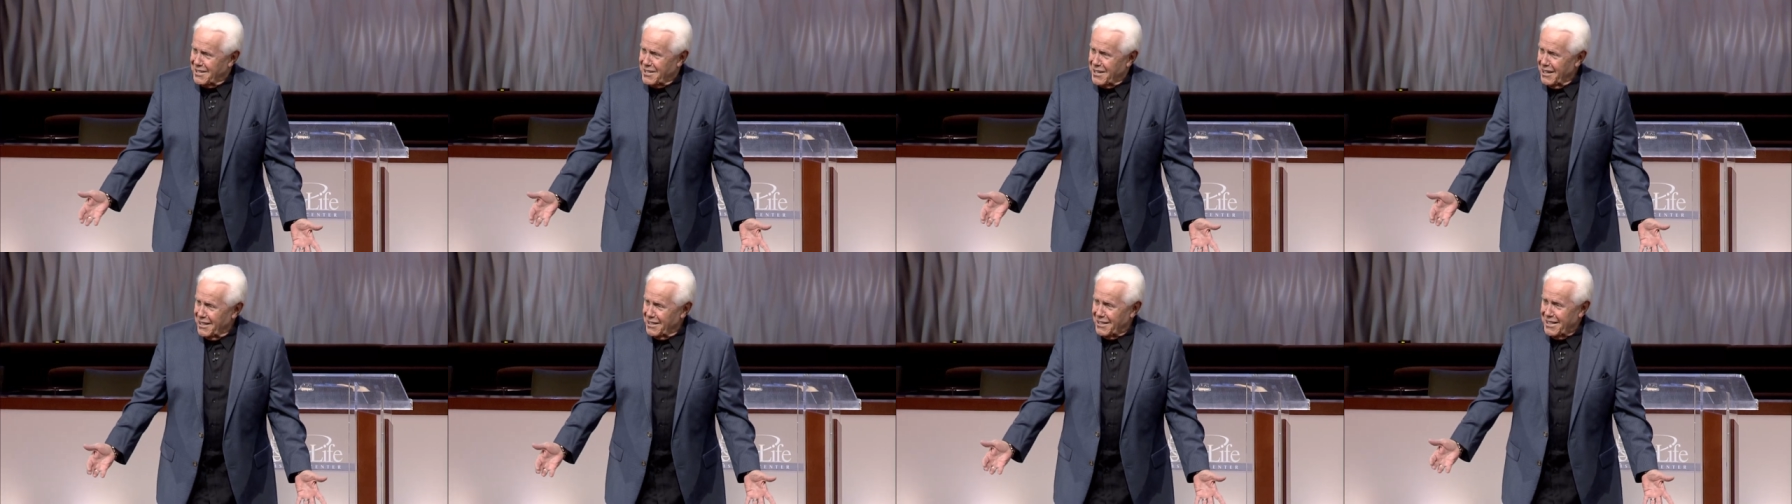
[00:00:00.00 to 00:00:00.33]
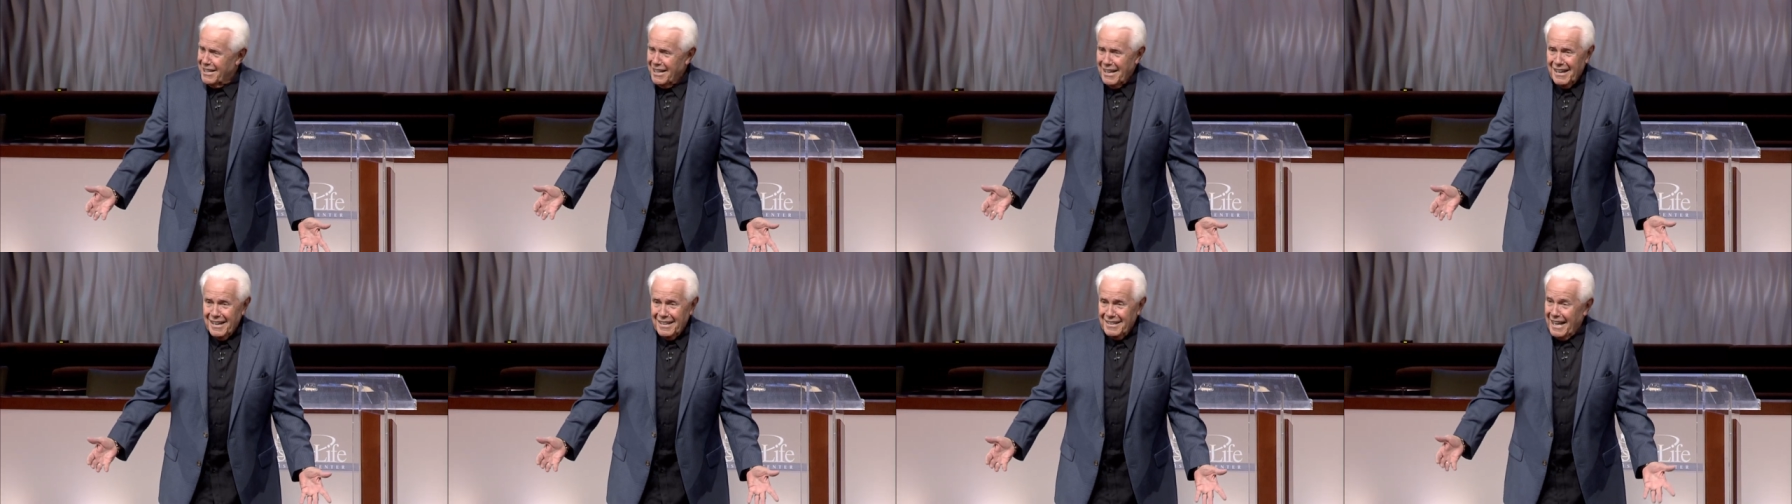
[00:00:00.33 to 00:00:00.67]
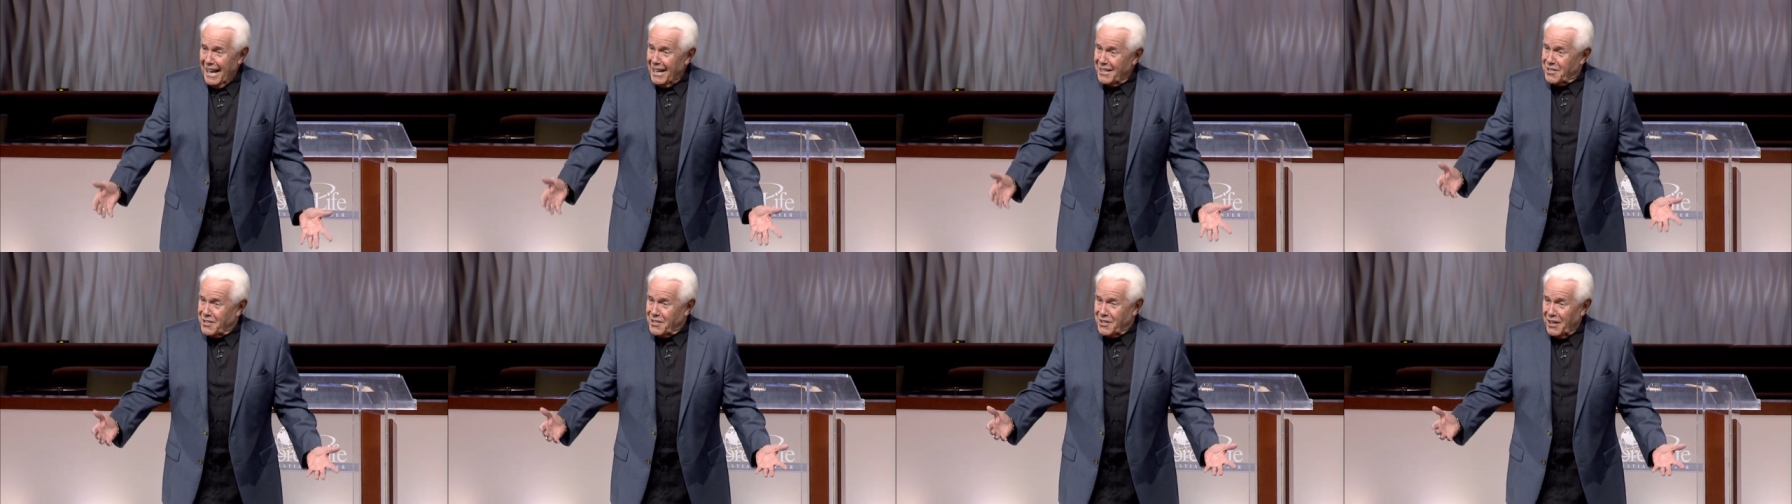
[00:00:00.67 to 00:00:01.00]
just,
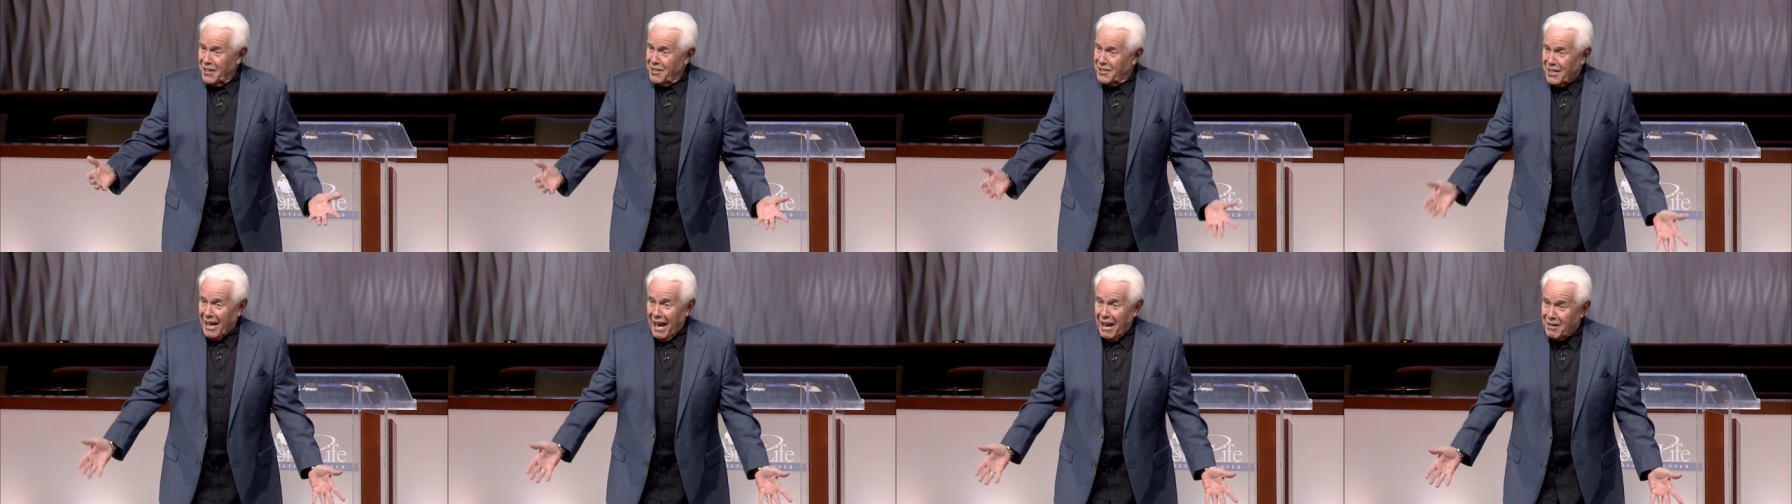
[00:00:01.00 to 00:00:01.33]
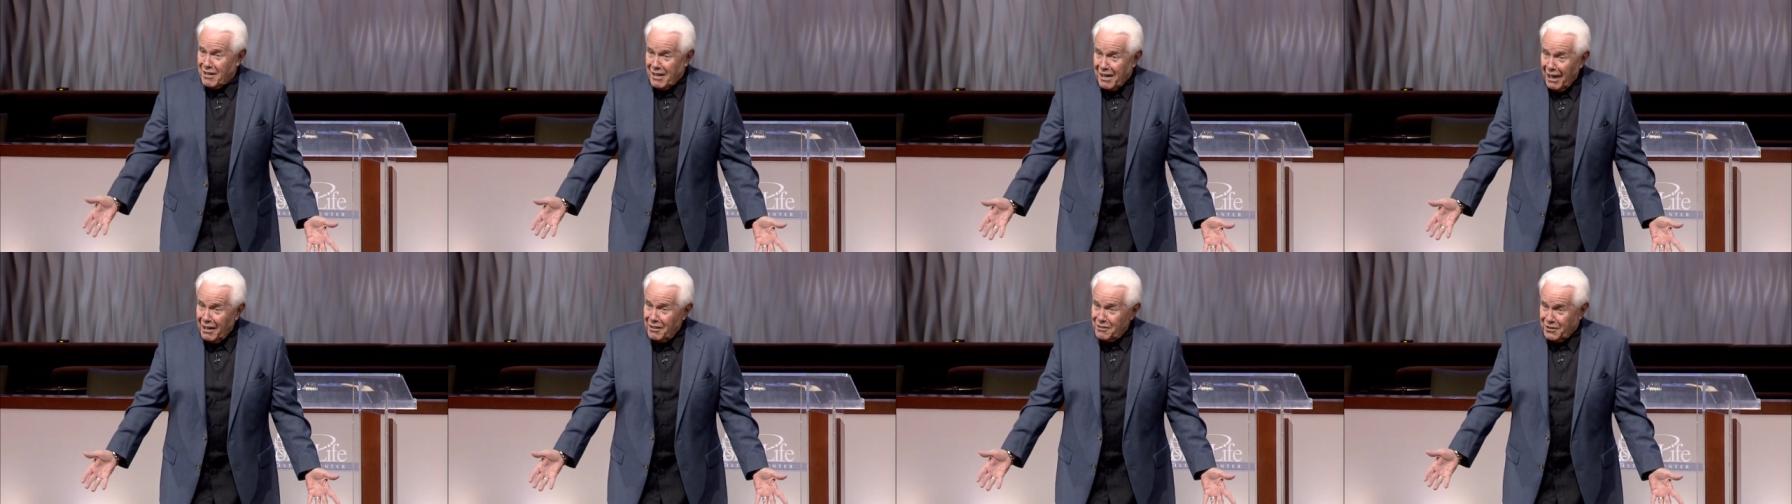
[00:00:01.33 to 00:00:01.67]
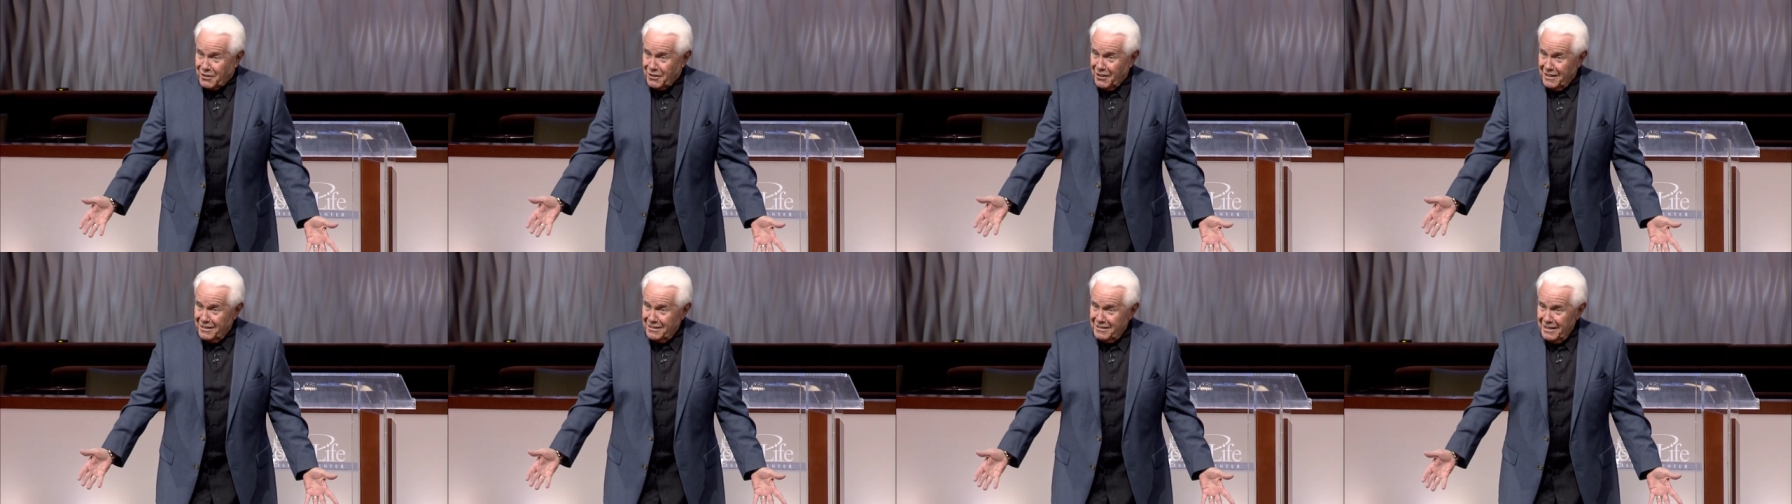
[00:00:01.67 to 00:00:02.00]
that's just our
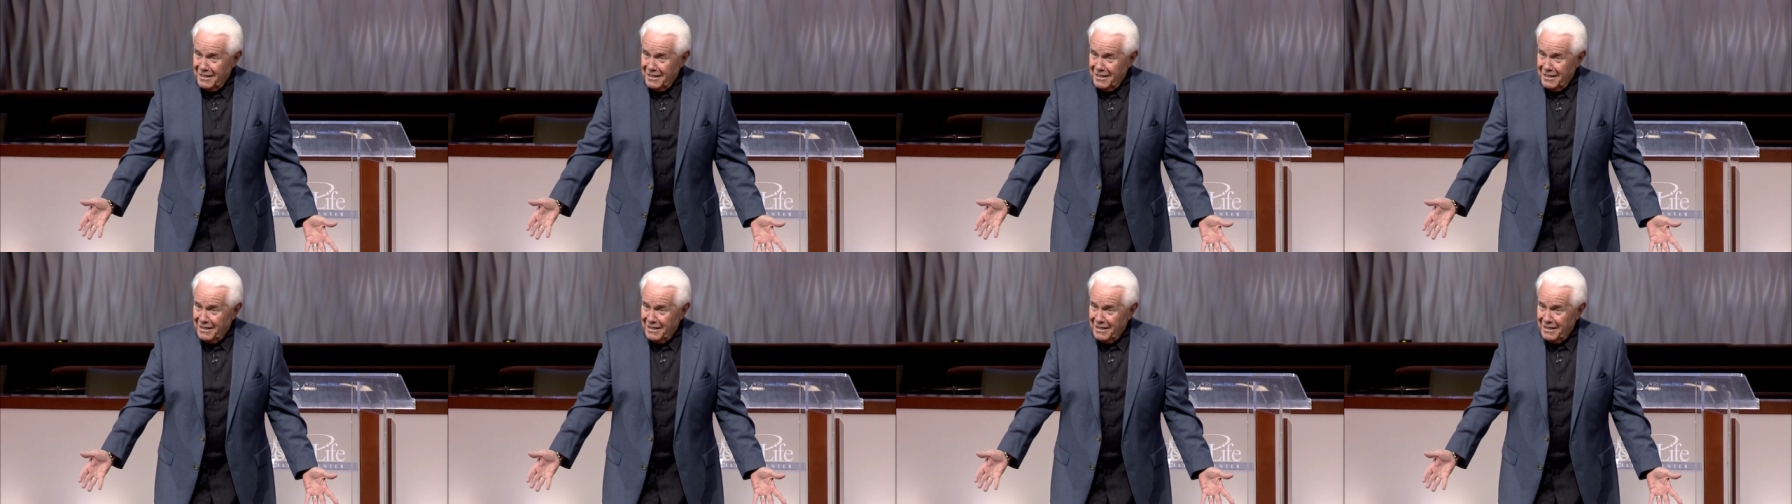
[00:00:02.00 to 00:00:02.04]
culture.